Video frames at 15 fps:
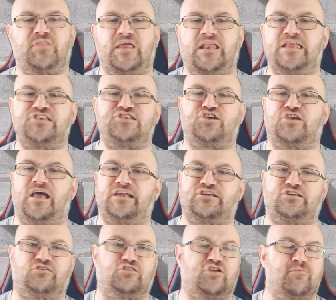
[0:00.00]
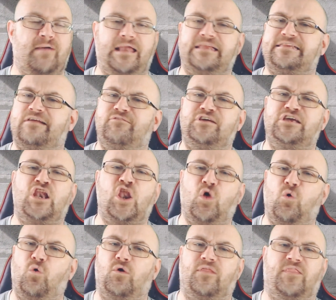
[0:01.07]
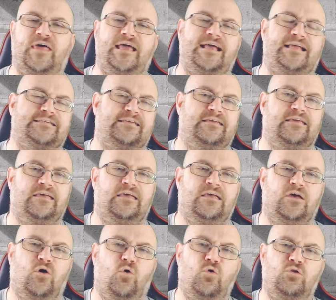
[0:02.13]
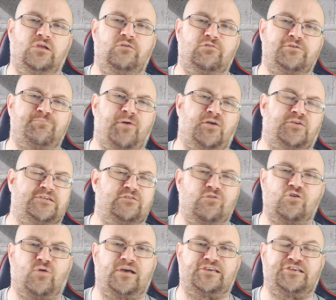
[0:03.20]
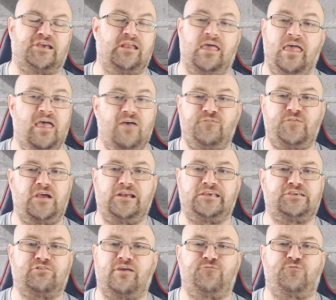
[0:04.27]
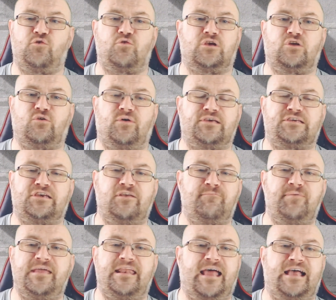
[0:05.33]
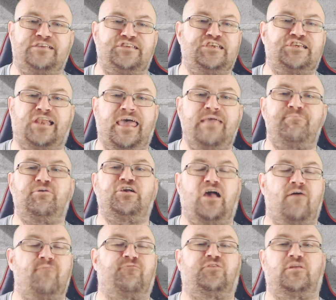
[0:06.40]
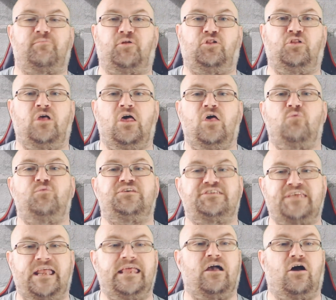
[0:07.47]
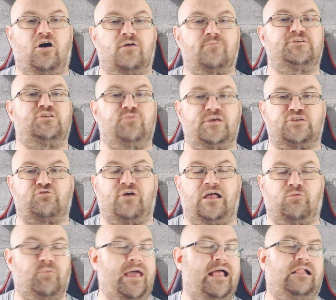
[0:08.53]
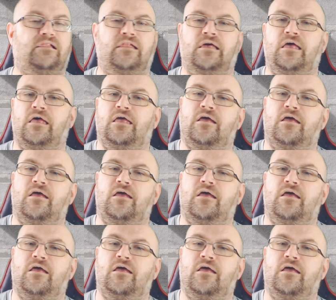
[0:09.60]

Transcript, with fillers: within international humanitarian law at that. All in response to a question, a fairly straightforward question, of being asked, is Labour comfortable with selling arms to Israel? Well,